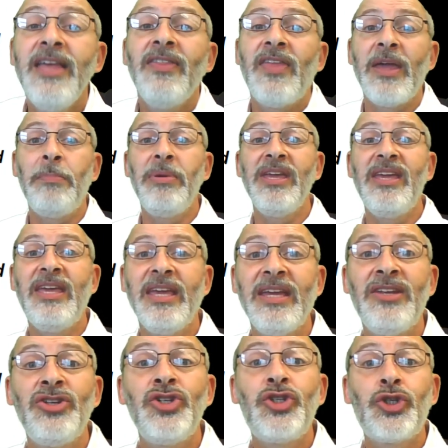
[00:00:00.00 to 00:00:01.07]
They
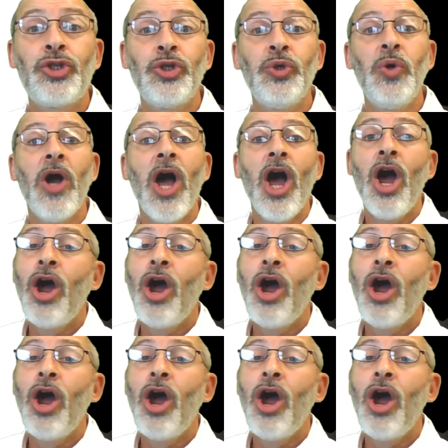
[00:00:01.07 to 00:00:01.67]
begin to